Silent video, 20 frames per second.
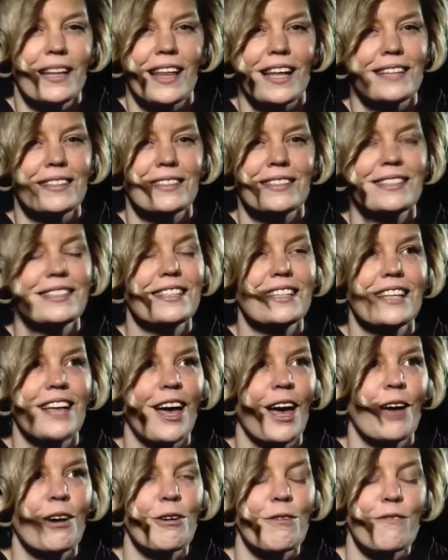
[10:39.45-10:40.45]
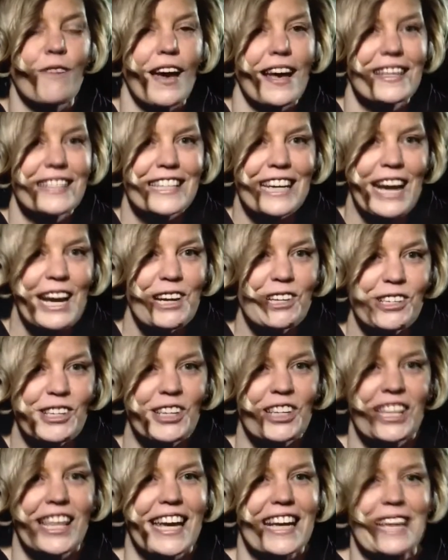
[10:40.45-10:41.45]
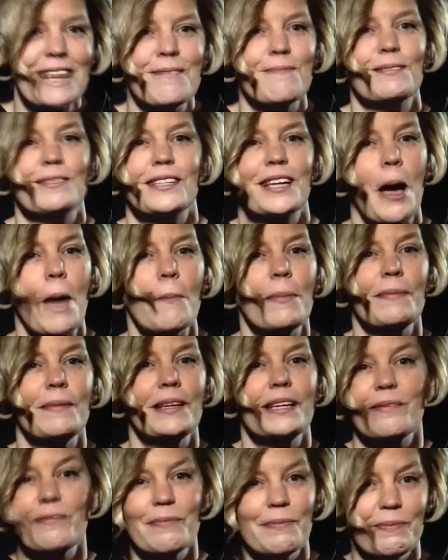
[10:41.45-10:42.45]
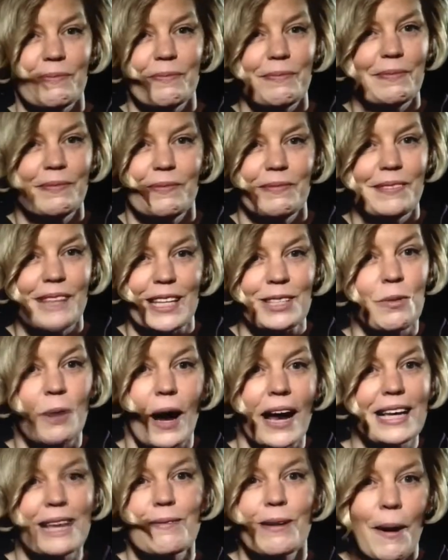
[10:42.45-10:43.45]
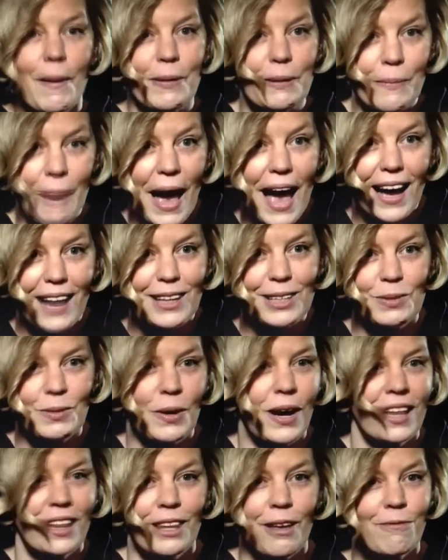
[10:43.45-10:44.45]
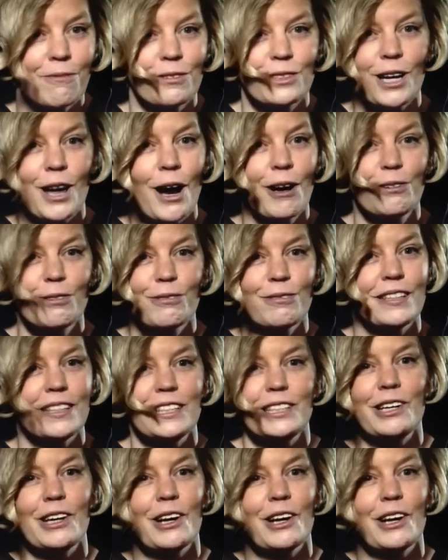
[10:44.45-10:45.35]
That's the utter fascination that keeps coming. That's why I keep coming back. That's why I love photography.